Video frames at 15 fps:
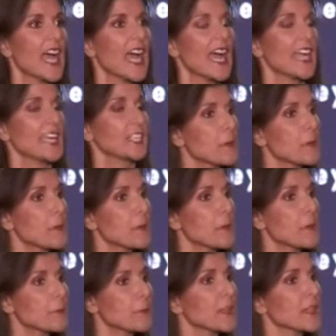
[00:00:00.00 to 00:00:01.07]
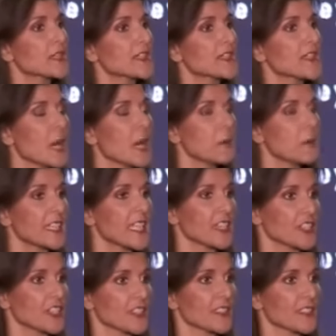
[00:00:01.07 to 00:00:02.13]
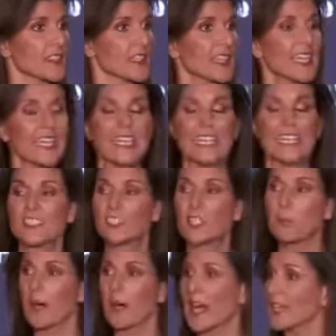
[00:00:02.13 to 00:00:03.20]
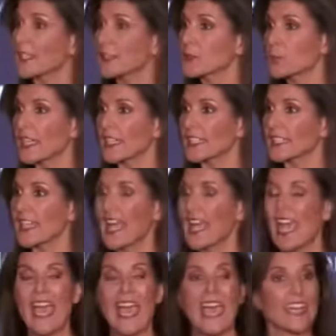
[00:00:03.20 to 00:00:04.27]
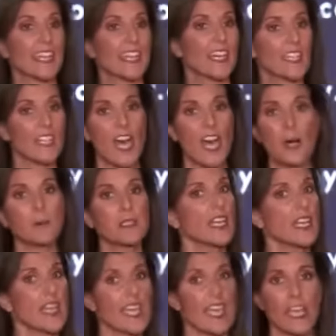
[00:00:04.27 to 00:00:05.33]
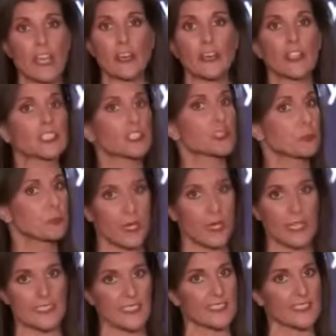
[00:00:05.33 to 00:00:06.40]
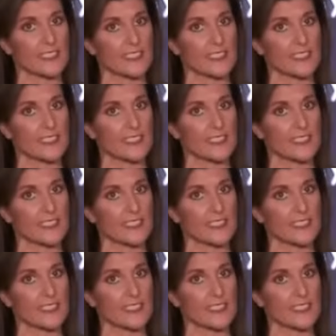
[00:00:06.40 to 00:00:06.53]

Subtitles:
A Trump nomination is a Biden win and a Kamala Harris presidency.